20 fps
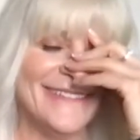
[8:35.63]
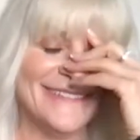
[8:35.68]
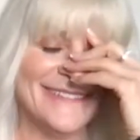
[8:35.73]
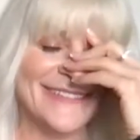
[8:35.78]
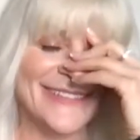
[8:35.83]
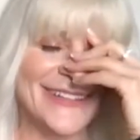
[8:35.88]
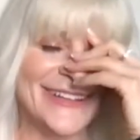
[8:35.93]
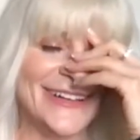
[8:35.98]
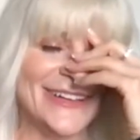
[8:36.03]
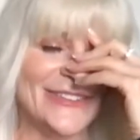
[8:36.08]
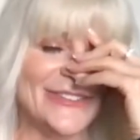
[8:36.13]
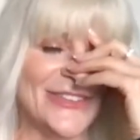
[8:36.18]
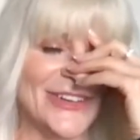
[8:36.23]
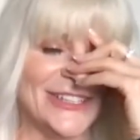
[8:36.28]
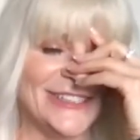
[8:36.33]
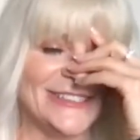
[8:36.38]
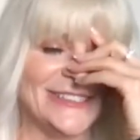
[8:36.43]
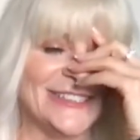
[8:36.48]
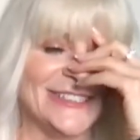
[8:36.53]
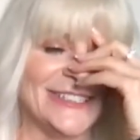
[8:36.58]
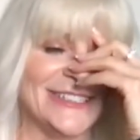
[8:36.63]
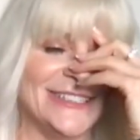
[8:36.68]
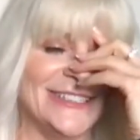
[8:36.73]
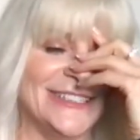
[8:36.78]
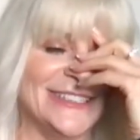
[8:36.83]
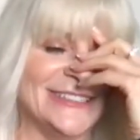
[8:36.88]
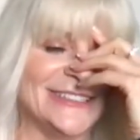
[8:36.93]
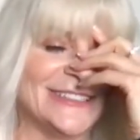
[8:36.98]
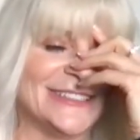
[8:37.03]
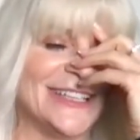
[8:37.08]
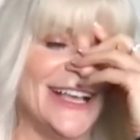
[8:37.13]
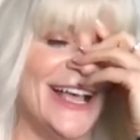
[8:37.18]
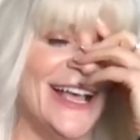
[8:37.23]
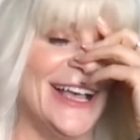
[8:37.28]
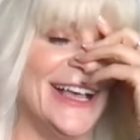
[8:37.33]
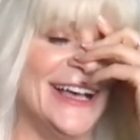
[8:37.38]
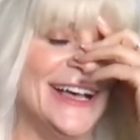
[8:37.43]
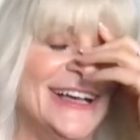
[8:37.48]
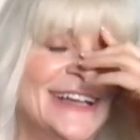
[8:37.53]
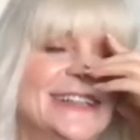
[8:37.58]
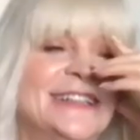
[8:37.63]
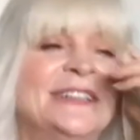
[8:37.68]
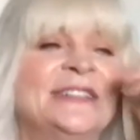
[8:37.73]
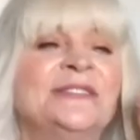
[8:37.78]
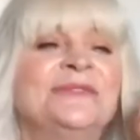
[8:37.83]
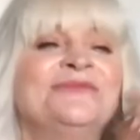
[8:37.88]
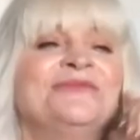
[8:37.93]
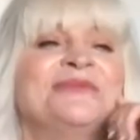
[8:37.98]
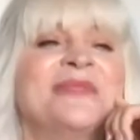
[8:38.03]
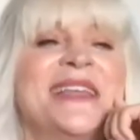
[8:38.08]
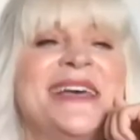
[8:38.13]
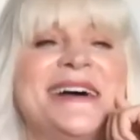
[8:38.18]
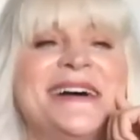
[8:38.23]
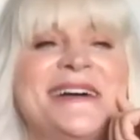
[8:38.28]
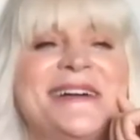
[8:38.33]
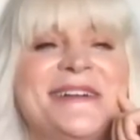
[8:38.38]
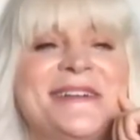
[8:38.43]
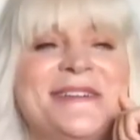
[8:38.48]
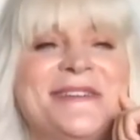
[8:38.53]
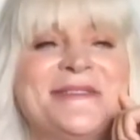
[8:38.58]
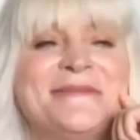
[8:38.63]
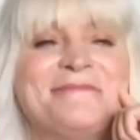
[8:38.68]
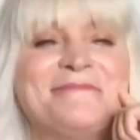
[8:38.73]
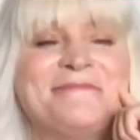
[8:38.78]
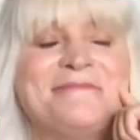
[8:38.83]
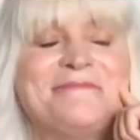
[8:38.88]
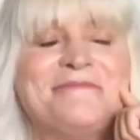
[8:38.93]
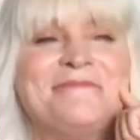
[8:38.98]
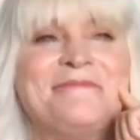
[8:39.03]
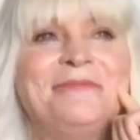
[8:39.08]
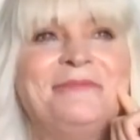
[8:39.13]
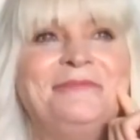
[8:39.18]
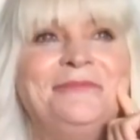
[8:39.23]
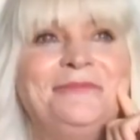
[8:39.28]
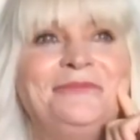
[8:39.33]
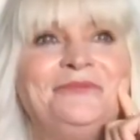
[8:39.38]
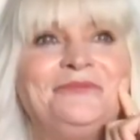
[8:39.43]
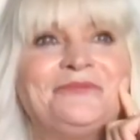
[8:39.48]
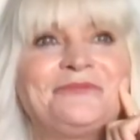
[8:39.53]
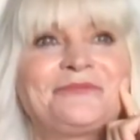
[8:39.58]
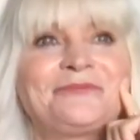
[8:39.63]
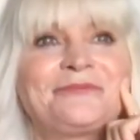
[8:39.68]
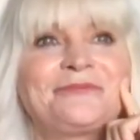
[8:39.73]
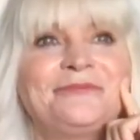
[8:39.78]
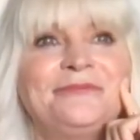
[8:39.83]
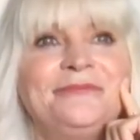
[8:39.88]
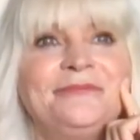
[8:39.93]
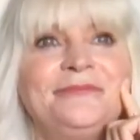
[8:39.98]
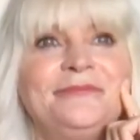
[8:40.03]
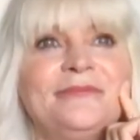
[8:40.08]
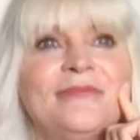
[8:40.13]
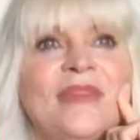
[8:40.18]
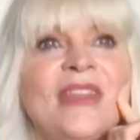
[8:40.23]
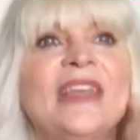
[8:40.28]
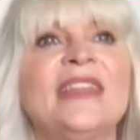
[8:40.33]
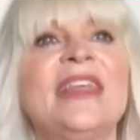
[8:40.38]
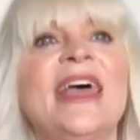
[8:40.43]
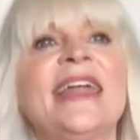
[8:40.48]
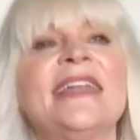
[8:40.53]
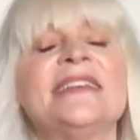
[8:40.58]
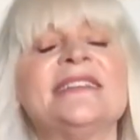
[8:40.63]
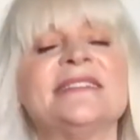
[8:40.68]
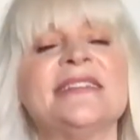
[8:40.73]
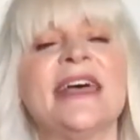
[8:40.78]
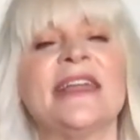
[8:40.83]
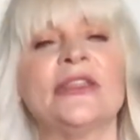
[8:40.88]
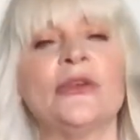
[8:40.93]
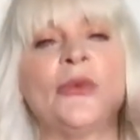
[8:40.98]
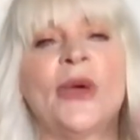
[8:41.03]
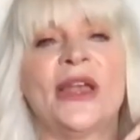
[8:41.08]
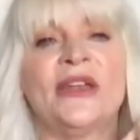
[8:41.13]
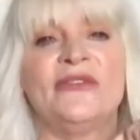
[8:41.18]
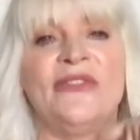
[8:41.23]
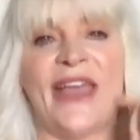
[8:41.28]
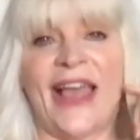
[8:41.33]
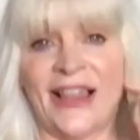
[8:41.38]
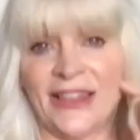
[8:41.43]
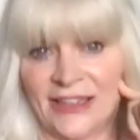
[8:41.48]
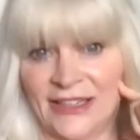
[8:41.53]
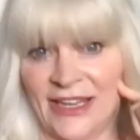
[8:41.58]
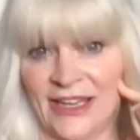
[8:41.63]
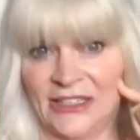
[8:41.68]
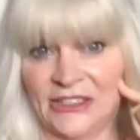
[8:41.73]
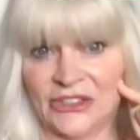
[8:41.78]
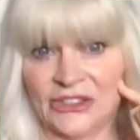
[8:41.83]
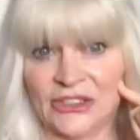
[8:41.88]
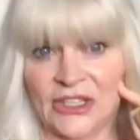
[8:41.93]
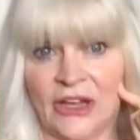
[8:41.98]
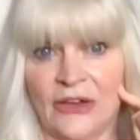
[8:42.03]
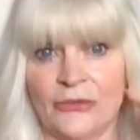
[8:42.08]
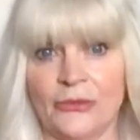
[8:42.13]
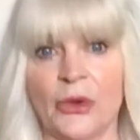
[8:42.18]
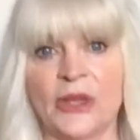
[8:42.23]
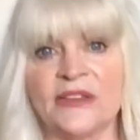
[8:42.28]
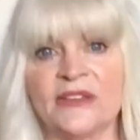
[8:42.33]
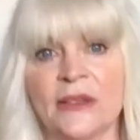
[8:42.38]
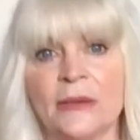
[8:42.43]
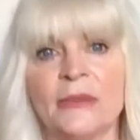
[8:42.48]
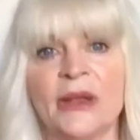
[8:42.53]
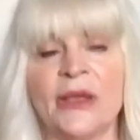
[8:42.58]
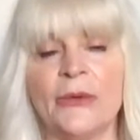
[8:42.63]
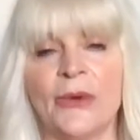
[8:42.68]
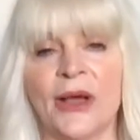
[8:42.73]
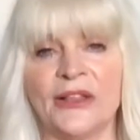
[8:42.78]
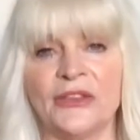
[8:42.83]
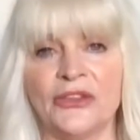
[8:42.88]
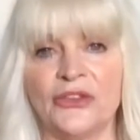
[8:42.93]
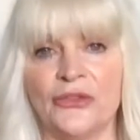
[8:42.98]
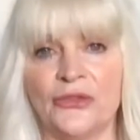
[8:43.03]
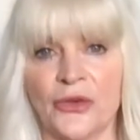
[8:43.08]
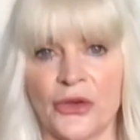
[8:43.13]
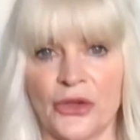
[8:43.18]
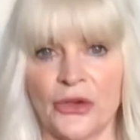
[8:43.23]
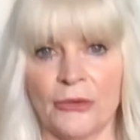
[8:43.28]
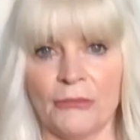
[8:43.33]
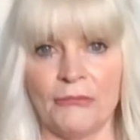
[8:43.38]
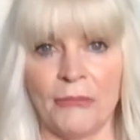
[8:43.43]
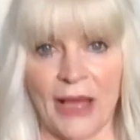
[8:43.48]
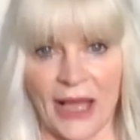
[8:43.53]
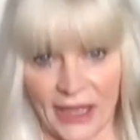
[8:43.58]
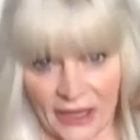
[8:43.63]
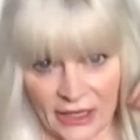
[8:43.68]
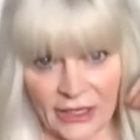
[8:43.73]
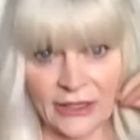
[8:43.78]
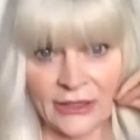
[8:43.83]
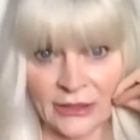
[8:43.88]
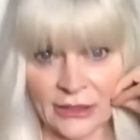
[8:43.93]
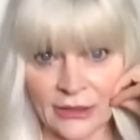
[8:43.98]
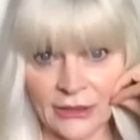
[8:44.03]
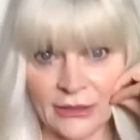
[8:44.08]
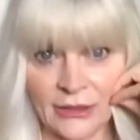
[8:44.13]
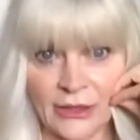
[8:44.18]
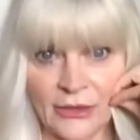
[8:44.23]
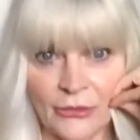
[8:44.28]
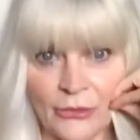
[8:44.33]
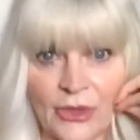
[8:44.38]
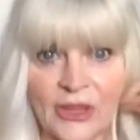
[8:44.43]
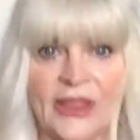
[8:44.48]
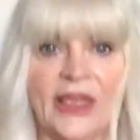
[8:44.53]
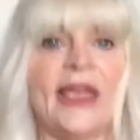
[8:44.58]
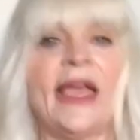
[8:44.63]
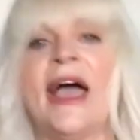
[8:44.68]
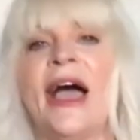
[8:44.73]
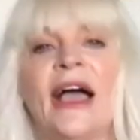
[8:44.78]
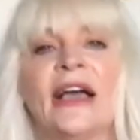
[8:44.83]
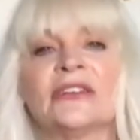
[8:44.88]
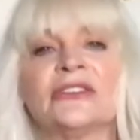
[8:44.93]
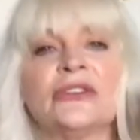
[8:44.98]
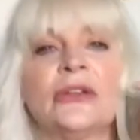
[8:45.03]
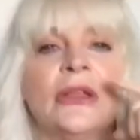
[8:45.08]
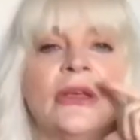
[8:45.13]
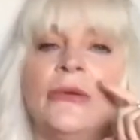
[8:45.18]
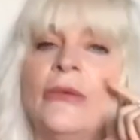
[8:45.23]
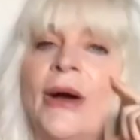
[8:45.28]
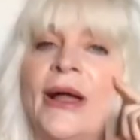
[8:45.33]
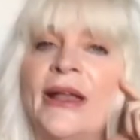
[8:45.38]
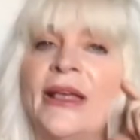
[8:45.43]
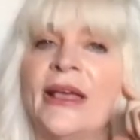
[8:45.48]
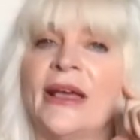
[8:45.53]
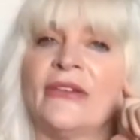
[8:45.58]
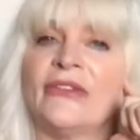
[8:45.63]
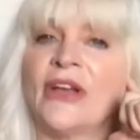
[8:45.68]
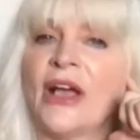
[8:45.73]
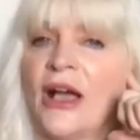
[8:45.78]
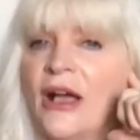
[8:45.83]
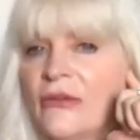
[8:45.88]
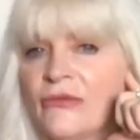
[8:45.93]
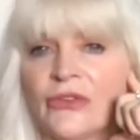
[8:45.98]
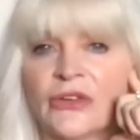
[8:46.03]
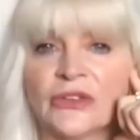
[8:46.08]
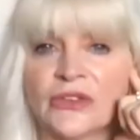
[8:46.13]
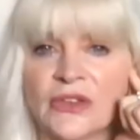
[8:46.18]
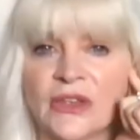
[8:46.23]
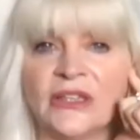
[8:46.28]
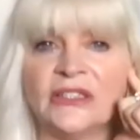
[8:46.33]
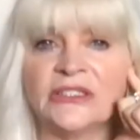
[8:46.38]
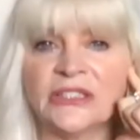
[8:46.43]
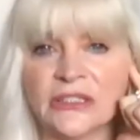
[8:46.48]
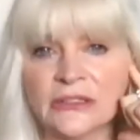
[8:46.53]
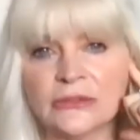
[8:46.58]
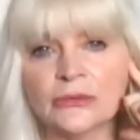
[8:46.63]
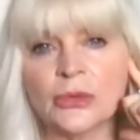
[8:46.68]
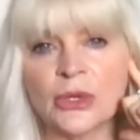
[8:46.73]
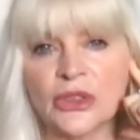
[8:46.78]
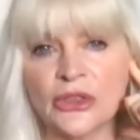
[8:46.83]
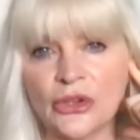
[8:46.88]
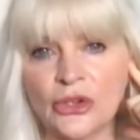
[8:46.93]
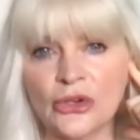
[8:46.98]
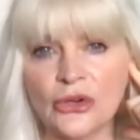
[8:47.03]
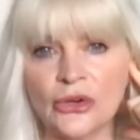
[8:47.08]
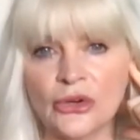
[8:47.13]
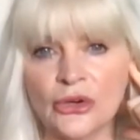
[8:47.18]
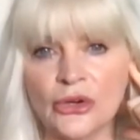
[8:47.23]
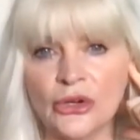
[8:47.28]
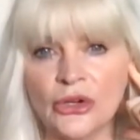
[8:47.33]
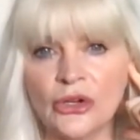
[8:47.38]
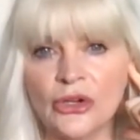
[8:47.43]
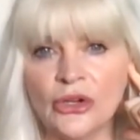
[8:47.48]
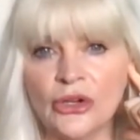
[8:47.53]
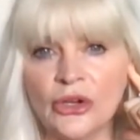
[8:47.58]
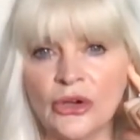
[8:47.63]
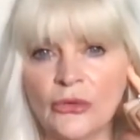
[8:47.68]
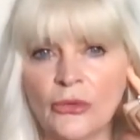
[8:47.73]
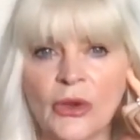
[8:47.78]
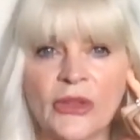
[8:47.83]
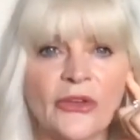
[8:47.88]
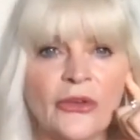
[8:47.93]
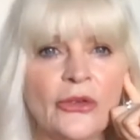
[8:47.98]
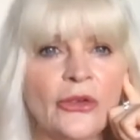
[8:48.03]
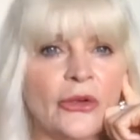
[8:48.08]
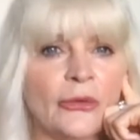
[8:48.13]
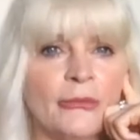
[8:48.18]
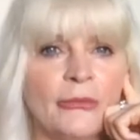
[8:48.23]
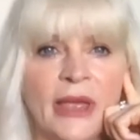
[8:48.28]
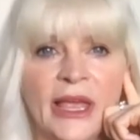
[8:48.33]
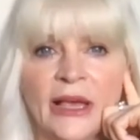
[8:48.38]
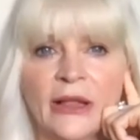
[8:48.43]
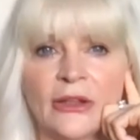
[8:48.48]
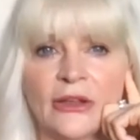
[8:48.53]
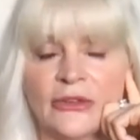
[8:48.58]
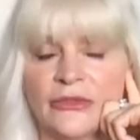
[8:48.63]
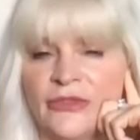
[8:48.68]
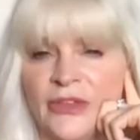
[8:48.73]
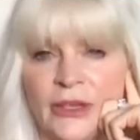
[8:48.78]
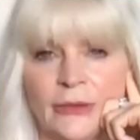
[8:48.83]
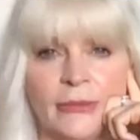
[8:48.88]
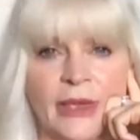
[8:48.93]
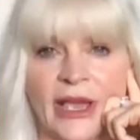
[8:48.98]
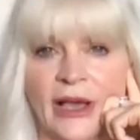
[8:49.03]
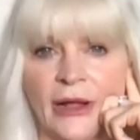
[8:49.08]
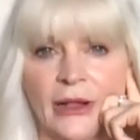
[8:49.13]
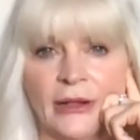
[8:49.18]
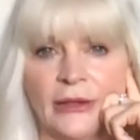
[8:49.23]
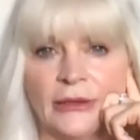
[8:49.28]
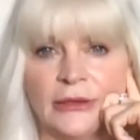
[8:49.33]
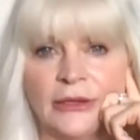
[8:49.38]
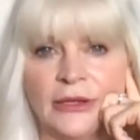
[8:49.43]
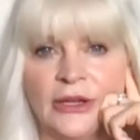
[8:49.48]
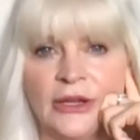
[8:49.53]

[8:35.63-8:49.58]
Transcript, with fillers: oh, fudge sickles. um, that is not the way to validate yourself. When somebody wants you for your mind, when they actually want to have conversations with you, whether you're male or female,